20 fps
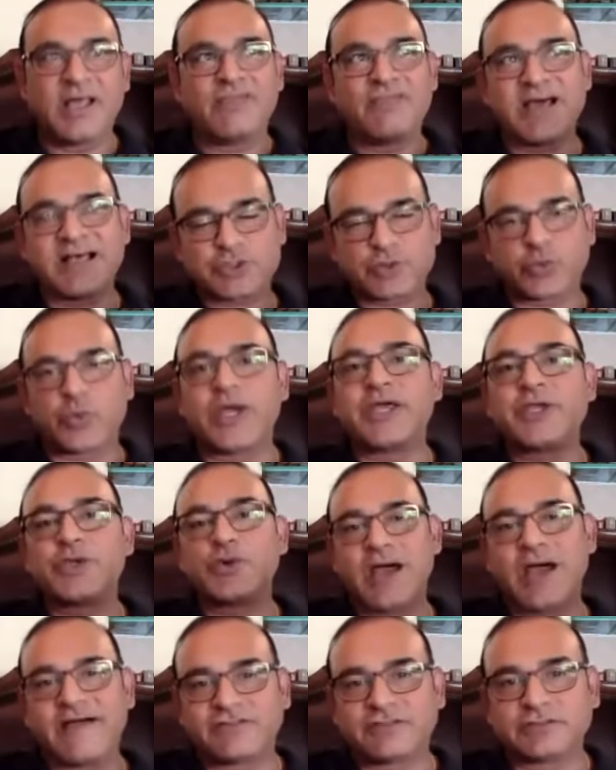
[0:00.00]
That's where you
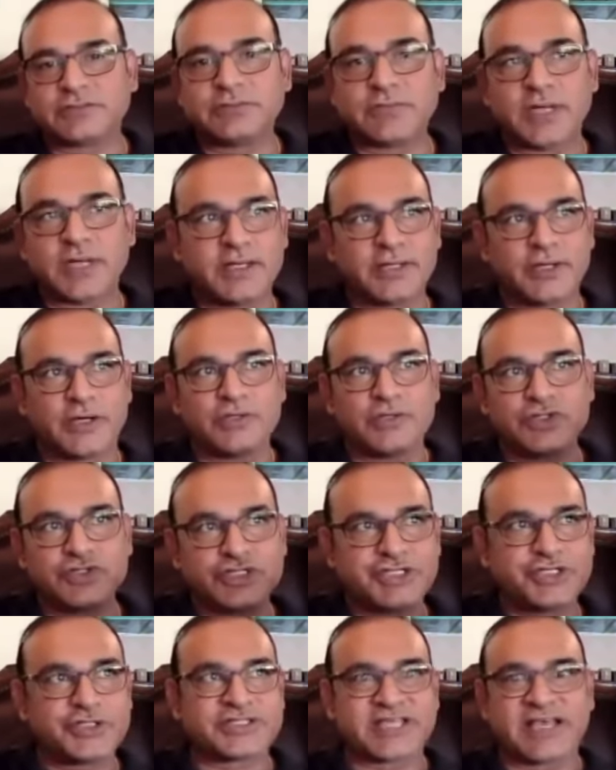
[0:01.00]
have to
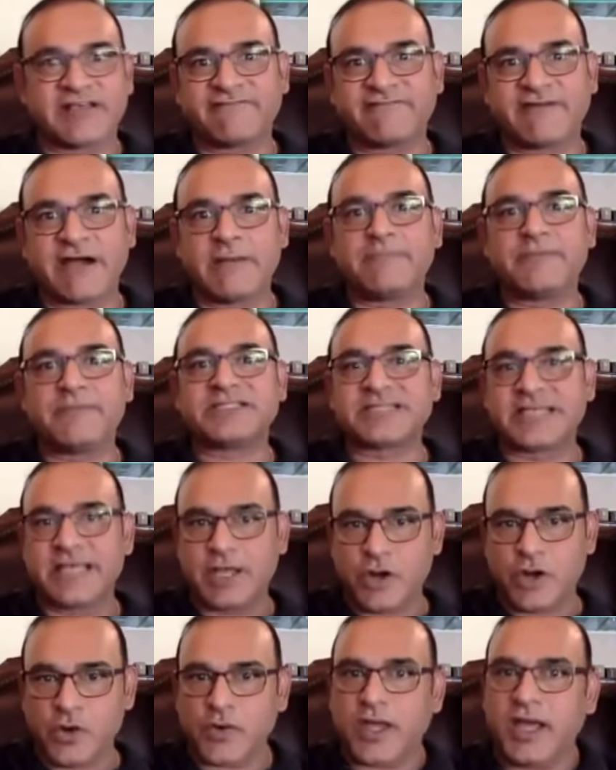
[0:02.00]
G yourself up and say,
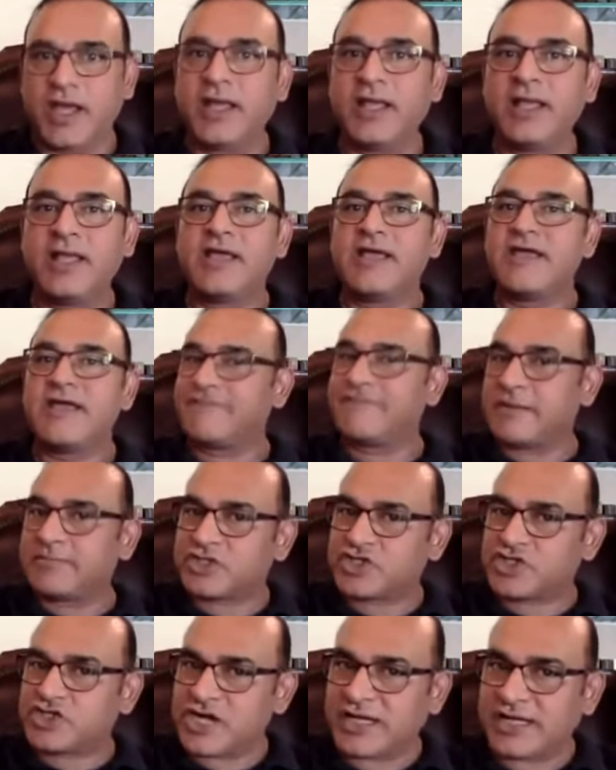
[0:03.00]
okay, if I'm
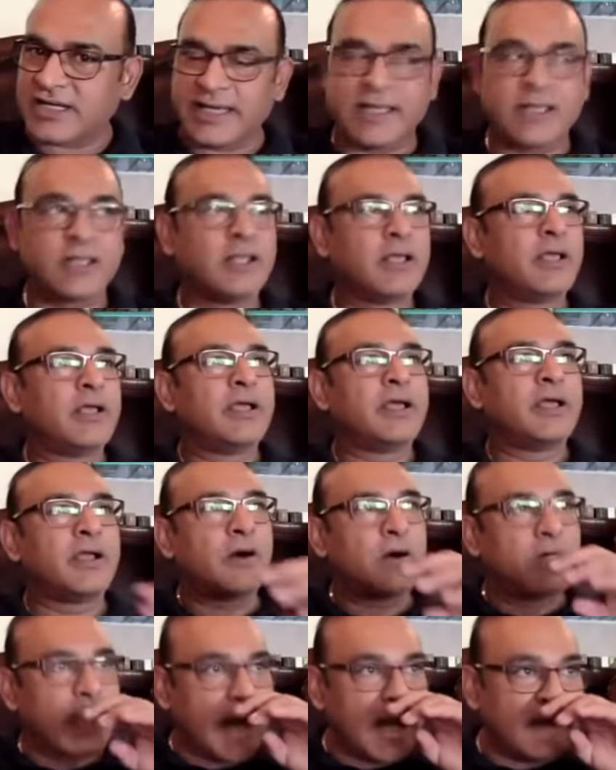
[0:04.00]
struggling,
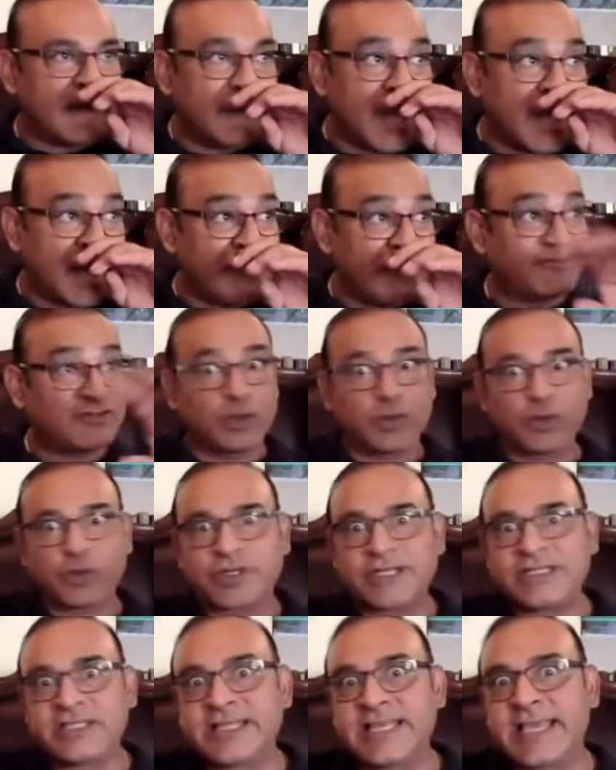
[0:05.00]
I have to look
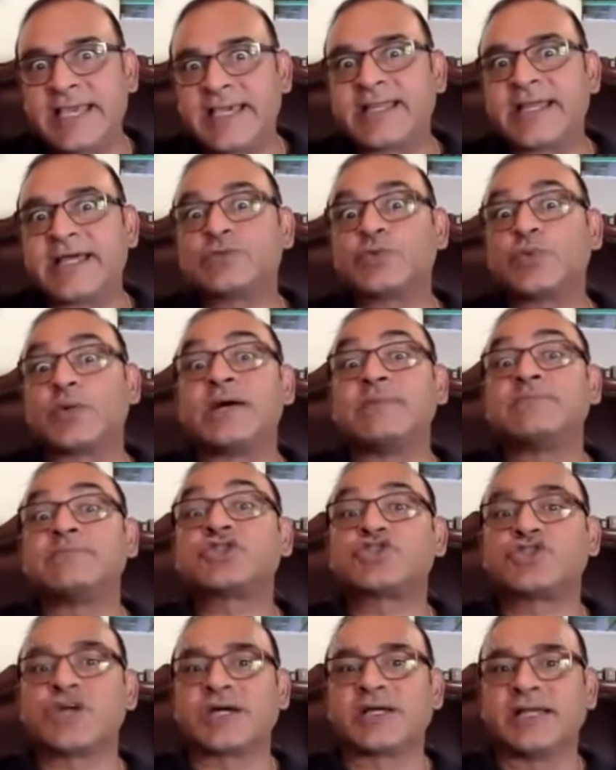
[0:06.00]
in the areas where I'm
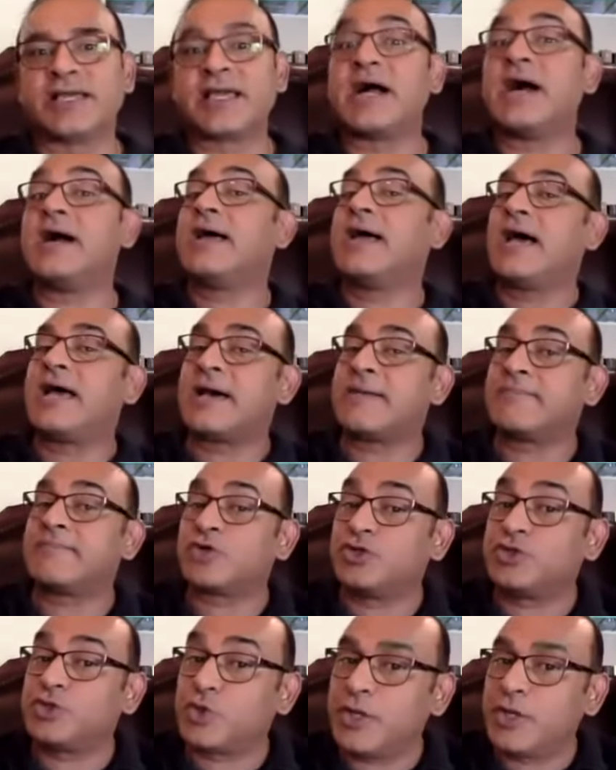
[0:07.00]
struggling, and I'm
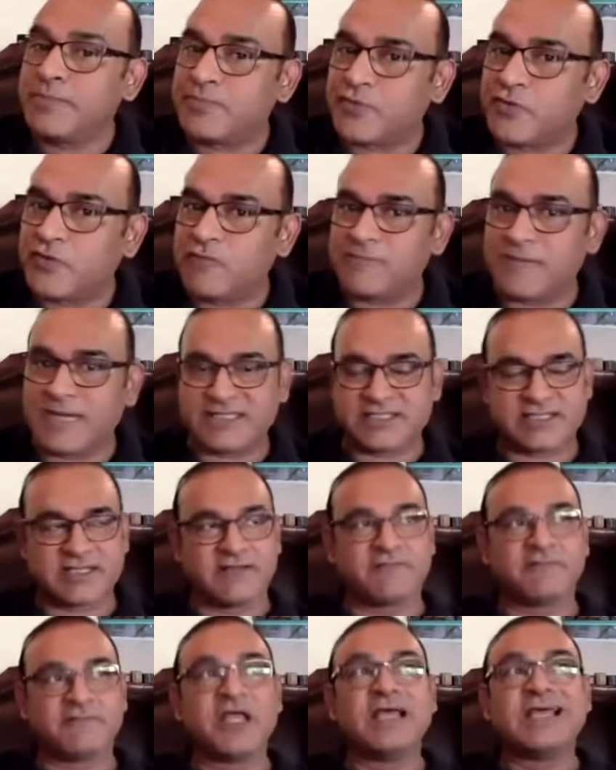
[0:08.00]
going to improve myself.